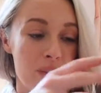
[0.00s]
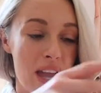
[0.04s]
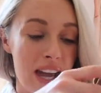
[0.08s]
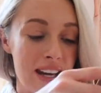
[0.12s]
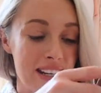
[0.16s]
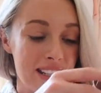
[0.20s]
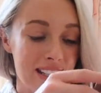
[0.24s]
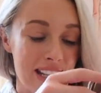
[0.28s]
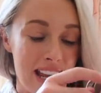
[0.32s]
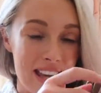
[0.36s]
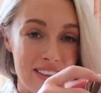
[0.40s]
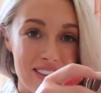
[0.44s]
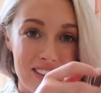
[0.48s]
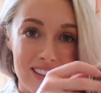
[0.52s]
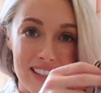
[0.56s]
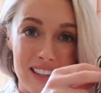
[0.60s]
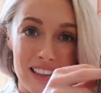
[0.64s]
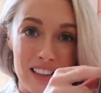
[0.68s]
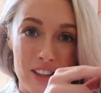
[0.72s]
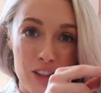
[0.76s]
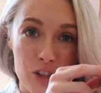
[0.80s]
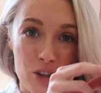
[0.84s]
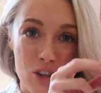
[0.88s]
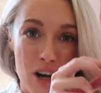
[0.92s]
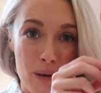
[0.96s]
And again, this
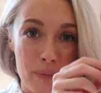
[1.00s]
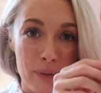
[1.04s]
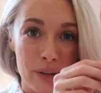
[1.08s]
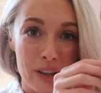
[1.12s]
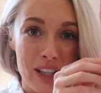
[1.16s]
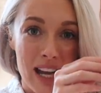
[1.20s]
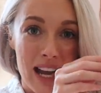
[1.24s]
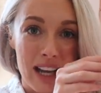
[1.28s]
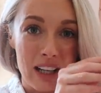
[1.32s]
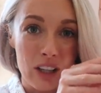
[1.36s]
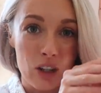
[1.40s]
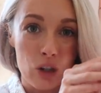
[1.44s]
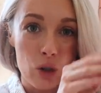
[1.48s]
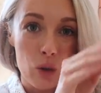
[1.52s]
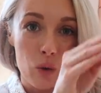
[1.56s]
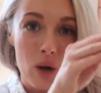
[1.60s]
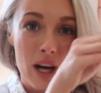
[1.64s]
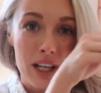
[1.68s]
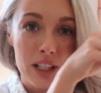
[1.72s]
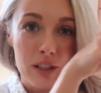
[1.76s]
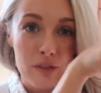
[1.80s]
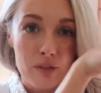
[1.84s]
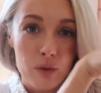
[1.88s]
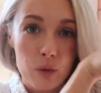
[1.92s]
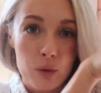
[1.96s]
little strap on the ankle,
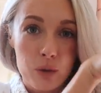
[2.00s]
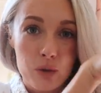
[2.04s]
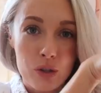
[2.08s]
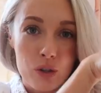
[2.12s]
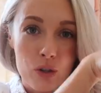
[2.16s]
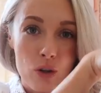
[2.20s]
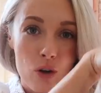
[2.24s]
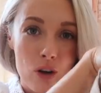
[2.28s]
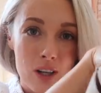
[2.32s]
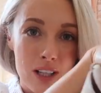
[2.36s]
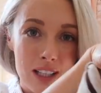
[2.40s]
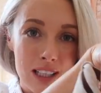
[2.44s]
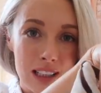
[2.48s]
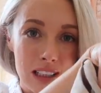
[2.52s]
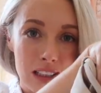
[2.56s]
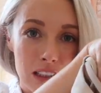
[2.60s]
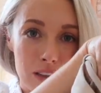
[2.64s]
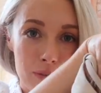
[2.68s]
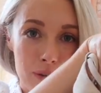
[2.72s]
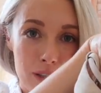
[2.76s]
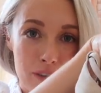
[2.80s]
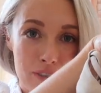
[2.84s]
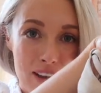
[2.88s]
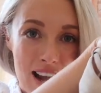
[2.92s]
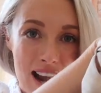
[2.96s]
and you've also got a little
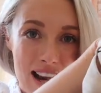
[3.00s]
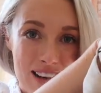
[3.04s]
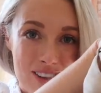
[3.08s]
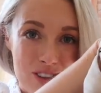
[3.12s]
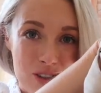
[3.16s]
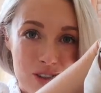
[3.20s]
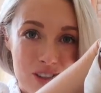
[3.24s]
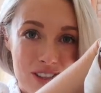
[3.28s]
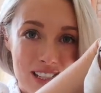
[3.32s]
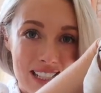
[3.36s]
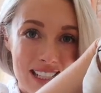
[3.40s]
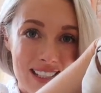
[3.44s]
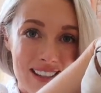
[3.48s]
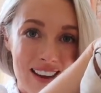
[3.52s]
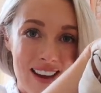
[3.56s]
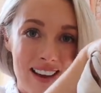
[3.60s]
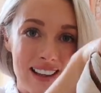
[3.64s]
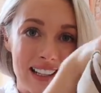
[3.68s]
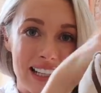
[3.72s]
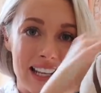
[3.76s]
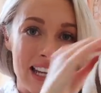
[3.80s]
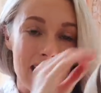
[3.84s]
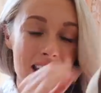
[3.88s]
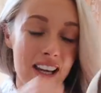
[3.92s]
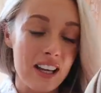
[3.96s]
bit of extra
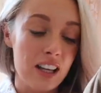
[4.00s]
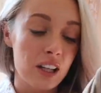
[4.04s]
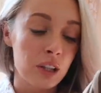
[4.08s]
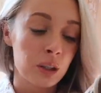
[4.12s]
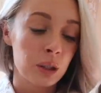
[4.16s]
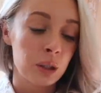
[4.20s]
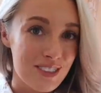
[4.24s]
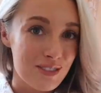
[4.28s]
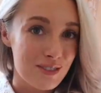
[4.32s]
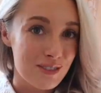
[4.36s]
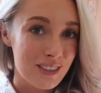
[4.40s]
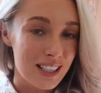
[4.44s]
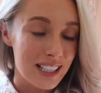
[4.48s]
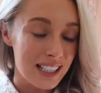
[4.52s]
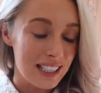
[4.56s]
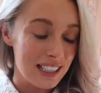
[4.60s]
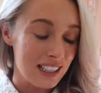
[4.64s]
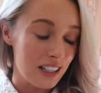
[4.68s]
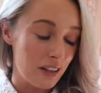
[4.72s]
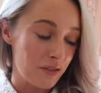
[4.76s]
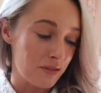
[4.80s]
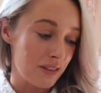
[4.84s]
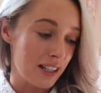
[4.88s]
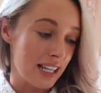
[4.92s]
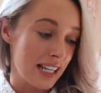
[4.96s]
detailing here. Really
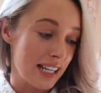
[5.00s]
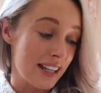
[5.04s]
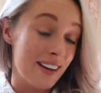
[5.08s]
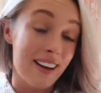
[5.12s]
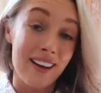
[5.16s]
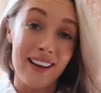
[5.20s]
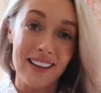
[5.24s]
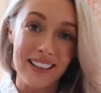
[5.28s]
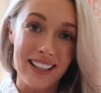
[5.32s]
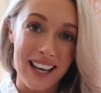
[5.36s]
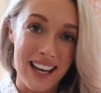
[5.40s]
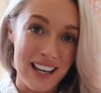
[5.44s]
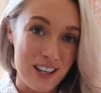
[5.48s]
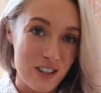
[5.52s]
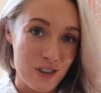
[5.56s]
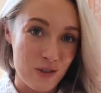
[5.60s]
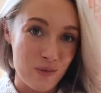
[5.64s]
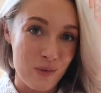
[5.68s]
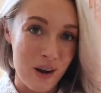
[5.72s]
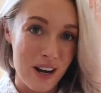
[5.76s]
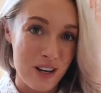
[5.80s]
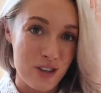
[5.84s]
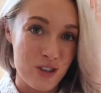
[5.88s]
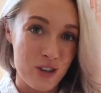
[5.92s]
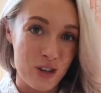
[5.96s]
lovely
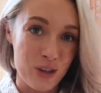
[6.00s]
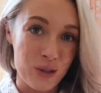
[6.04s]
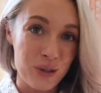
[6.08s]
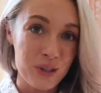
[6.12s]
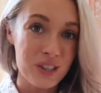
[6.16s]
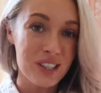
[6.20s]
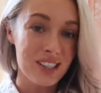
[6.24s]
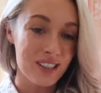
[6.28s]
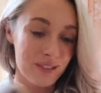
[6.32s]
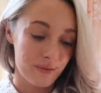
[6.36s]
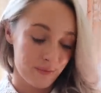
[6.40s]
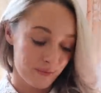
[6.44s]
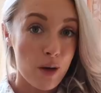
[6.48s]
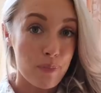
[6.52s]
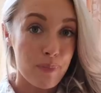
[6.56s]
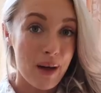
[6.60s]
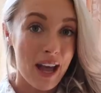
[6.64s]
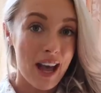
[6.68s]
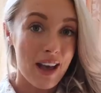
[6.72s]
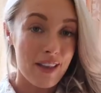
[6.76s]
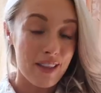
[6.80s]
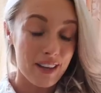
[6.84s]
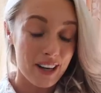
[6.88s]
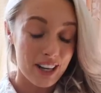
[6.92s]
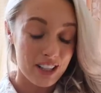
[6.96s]
occasion wear shoes. A
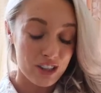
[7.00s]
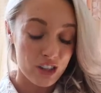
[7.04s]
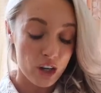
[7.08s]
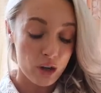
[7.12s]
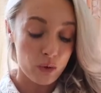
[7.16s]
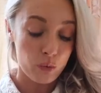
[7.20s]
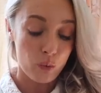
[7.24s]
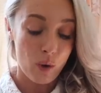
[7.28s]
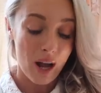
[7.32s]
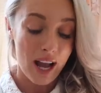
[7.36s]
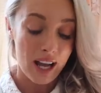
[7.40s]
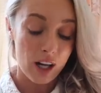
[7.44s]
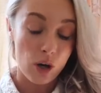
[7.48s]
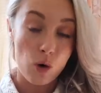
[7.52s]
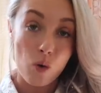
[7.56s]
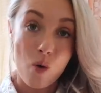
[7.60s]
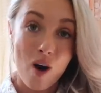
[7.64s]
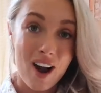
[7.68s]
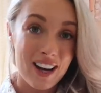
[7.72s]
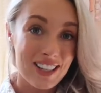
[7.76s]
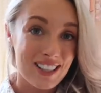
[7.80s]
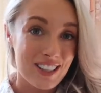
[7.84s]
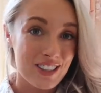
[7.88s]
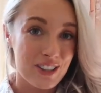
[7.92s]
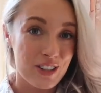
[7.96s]
pair that I don't wear
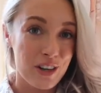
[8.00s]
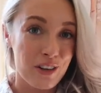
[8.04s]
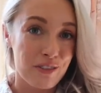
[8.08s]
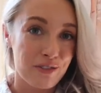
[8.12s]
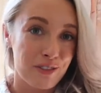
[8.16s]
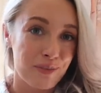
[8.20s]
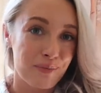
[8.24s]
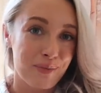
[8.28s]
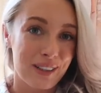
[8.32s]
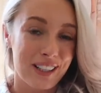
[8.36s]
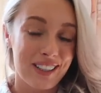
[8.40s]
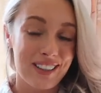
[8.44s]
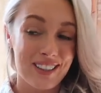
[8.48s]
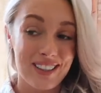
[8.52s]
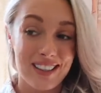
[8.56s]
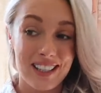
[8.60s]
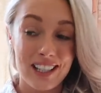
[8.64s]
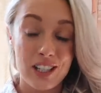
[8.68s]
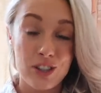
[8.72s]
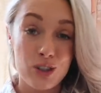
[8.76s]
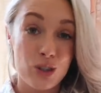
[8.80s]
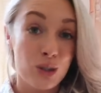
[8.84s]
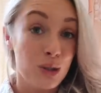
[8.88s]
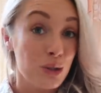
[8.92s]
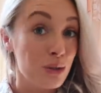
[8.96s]
quite as often because
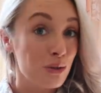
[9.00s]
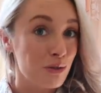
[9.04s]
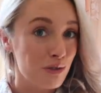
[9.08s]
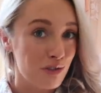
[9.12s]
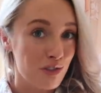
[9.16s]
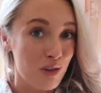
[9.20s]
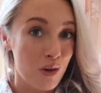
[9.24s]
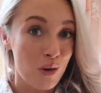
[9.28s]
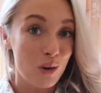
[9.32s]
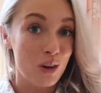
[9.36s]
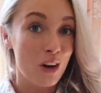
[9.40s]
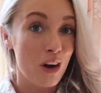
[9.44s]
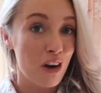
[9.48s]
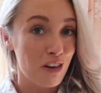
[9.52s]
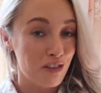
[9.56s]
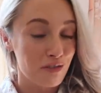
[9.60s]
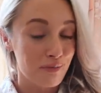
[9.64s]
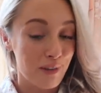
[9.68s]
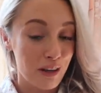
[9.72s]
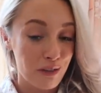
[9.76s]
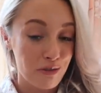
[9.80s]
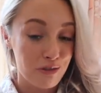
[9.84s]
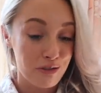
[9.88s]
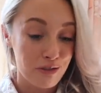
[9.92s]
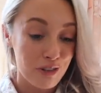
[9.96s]
they do fall off
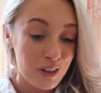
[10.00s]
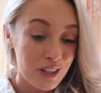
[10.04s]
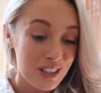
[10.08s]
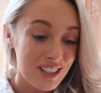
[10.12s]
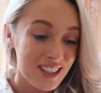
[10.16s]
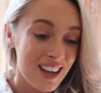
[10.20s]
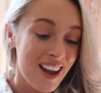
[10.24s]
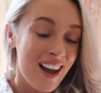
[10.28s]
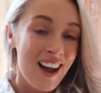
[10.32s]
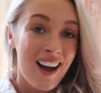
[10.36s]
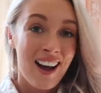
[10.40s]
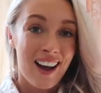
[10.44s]
my foot.